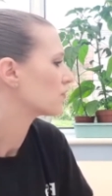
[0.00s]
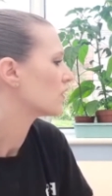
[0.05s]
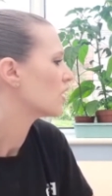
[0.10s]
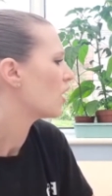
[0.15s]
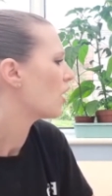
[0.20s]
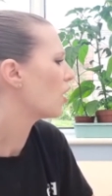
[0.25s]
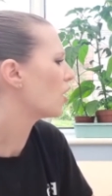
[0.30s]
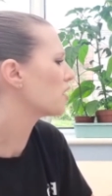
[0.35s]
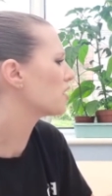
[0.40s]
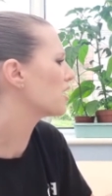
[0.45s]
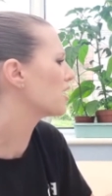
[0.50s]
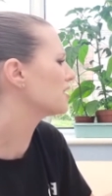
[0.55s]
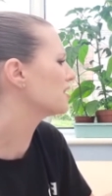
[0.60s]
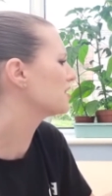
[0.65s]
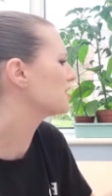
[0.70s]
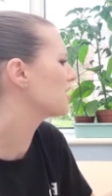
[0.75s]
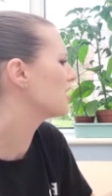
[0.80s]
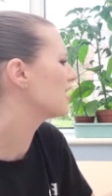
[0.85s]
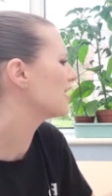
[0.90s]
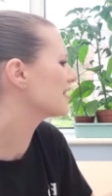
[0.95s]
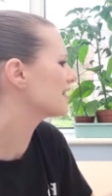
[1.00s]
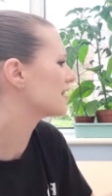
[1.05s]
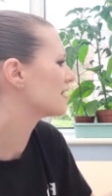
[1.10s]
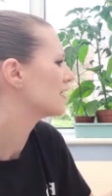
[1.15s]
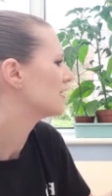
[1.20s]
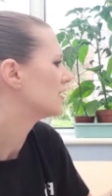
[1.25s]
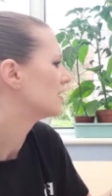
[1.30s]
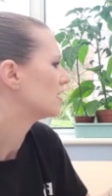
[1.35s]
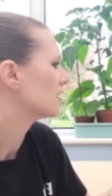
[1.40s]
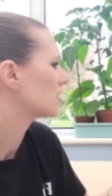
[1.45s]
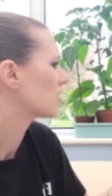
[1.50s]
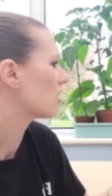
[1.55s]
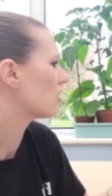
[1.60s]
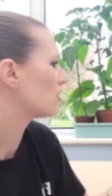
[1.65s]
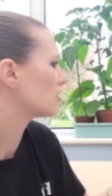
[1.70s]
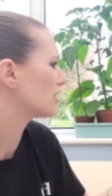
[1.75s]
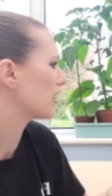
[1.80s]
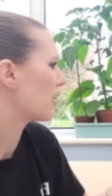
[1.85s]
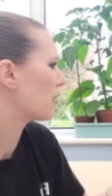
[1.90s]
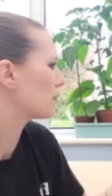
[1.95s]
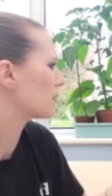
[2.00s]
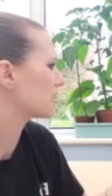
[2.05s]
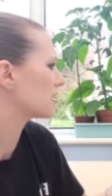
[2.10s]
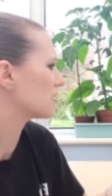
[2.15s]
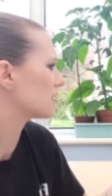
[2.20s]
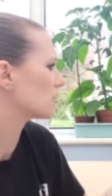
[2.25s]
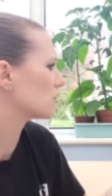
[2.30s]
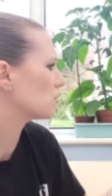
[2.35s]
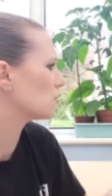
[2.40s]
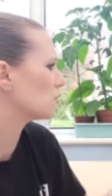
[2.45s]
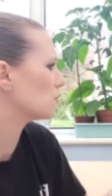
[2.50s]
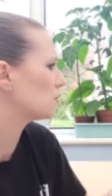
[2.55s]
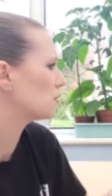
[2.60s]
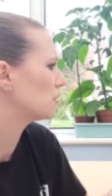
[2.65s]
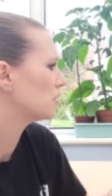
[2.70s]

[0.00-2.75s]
"Augustus!" called out Mrs. Gloop.